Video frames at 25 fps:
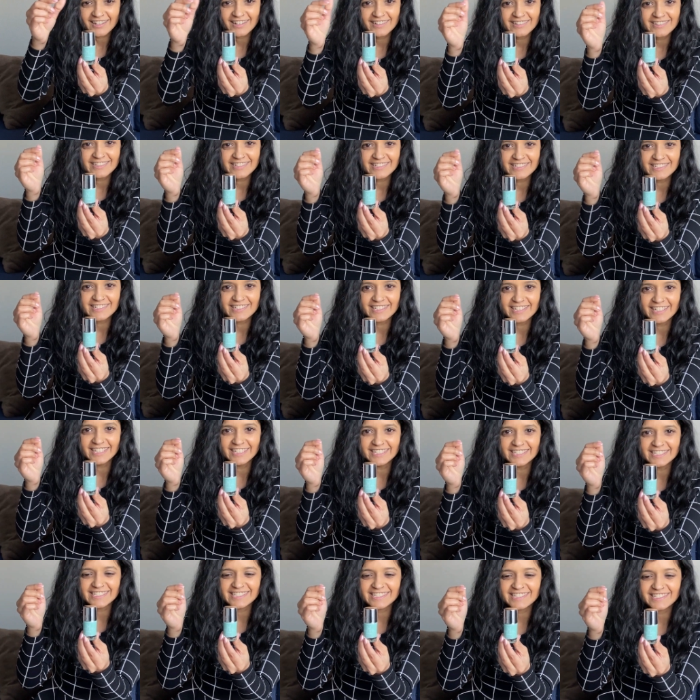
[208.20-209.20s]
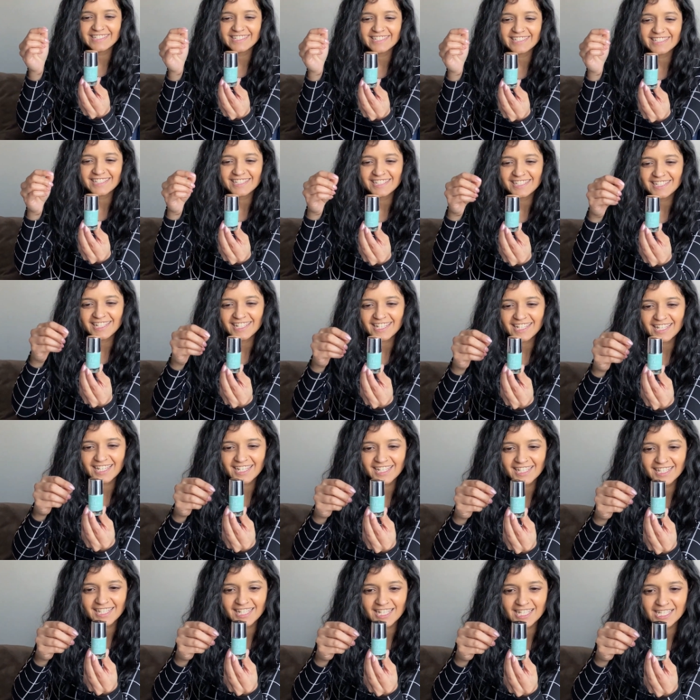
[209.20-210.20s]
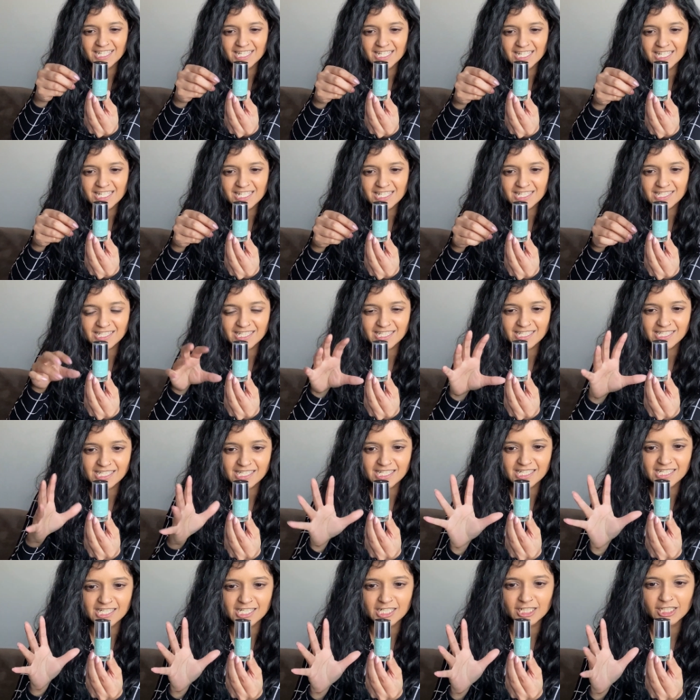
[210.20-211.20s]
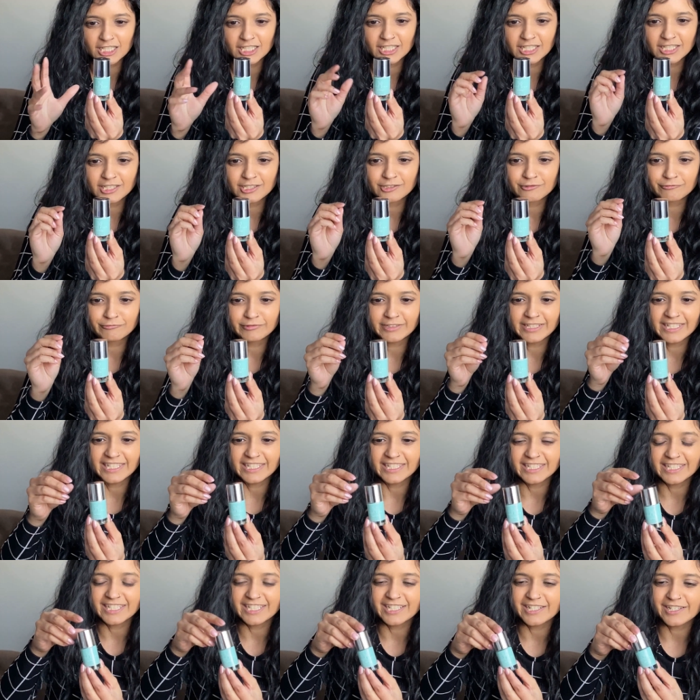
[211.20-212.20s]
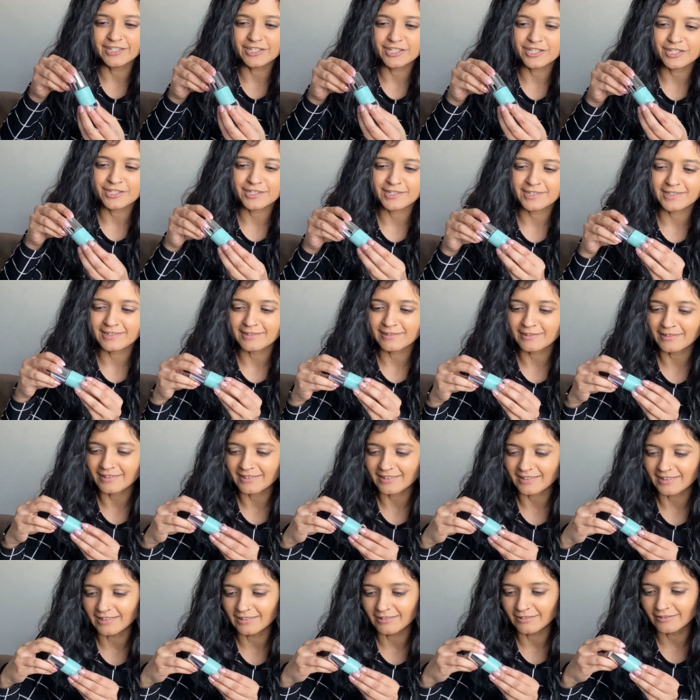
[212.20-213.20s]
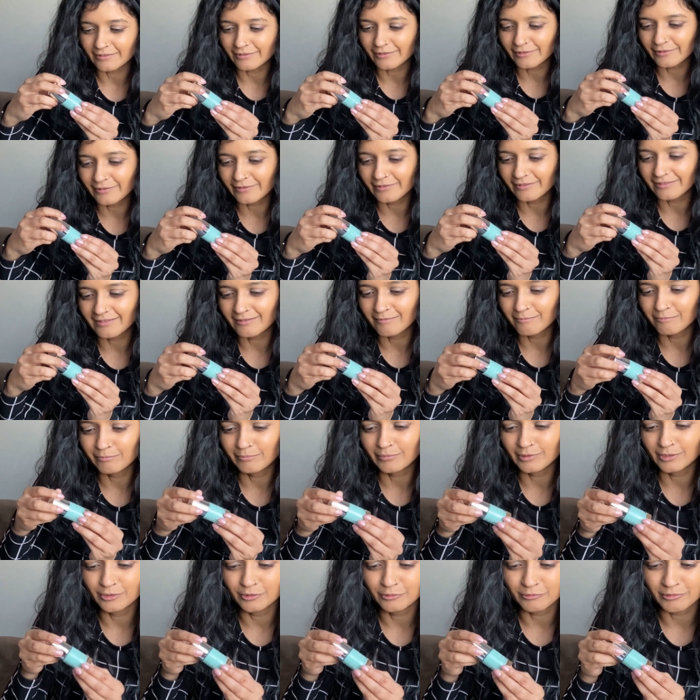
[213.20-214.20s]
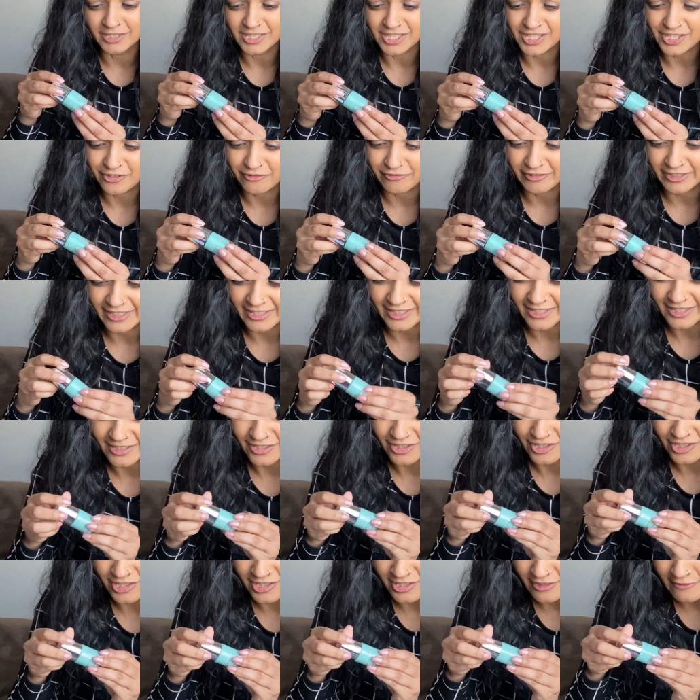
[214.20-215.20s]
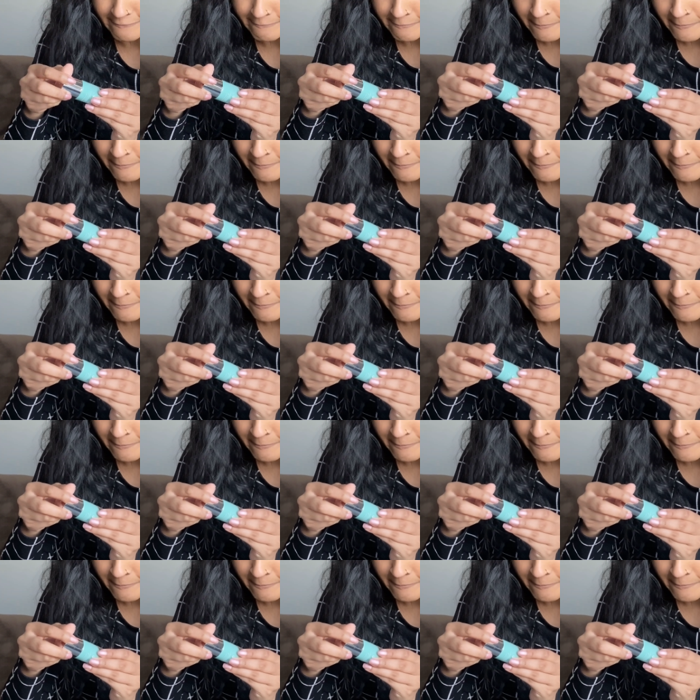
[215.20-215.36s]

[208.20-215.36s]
You see this? It is like a greenish, I don't know, bluish greenish.